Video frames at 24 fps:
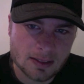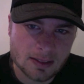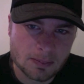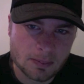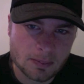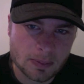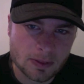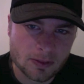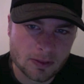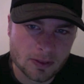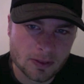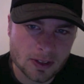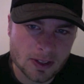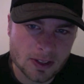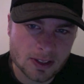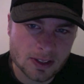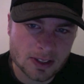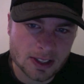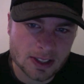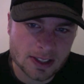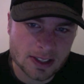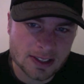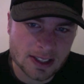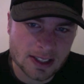prefer the
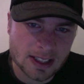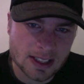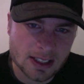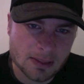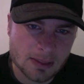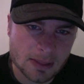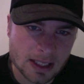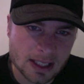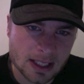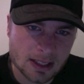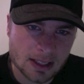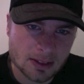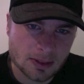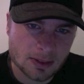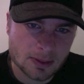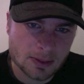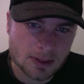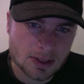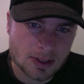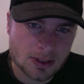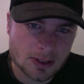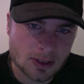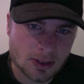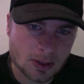titanium
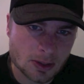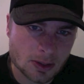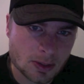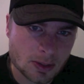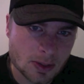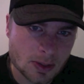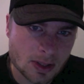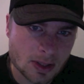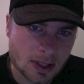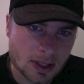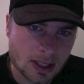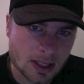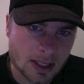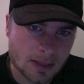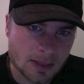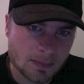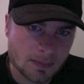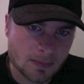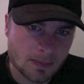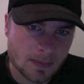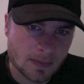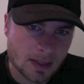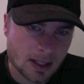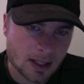handles to the
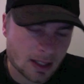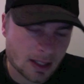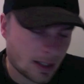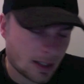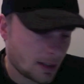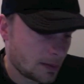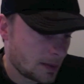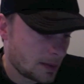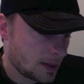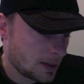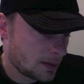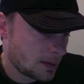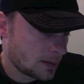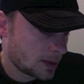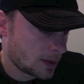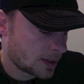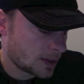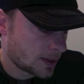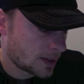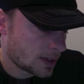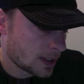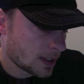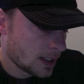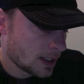aluminium
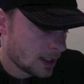ones.